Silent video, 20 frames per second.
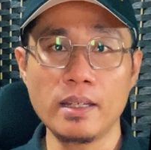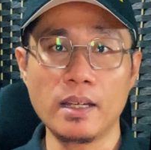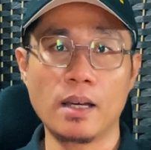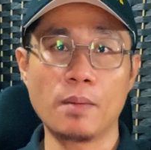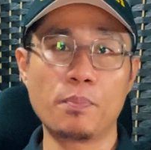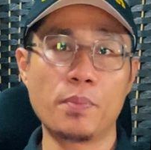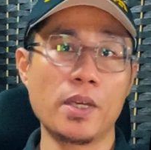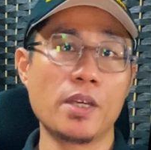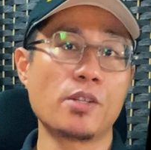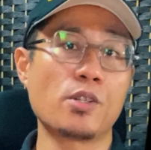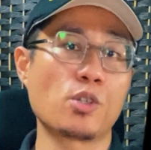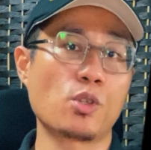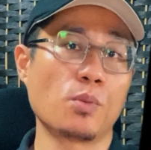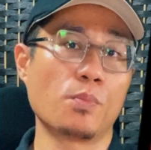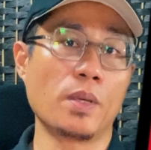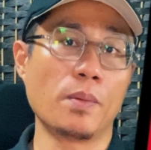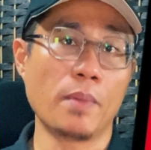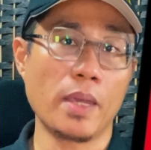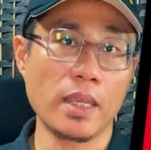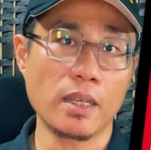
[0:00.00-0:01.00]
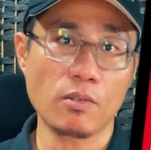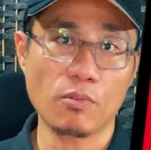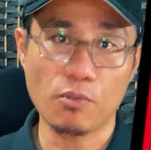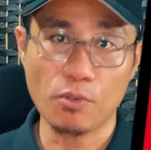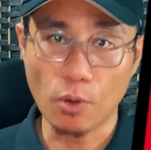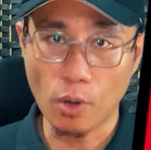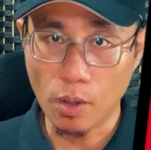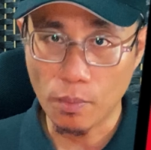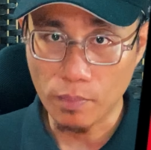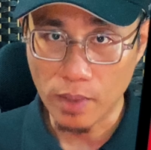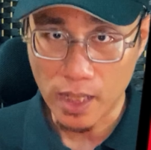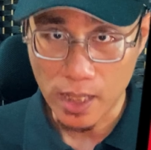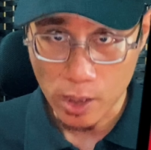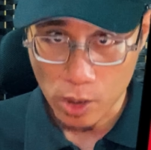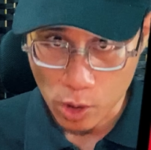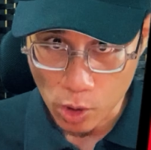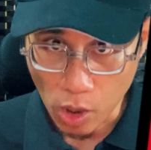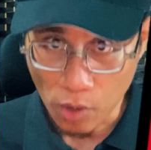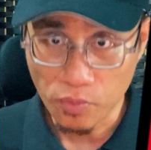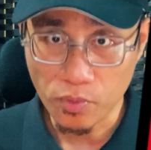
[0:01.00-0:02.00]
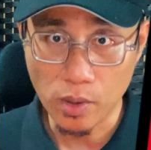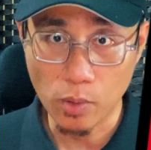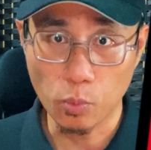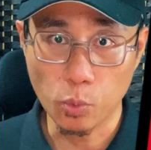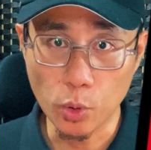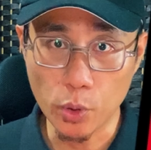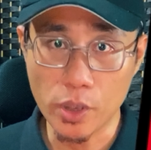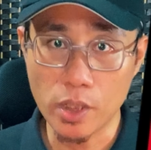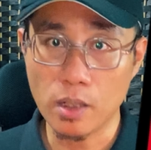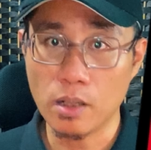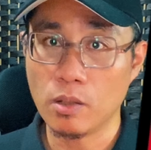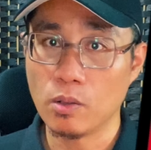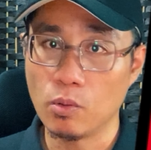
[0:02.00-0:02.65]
appears to be made from a softer wood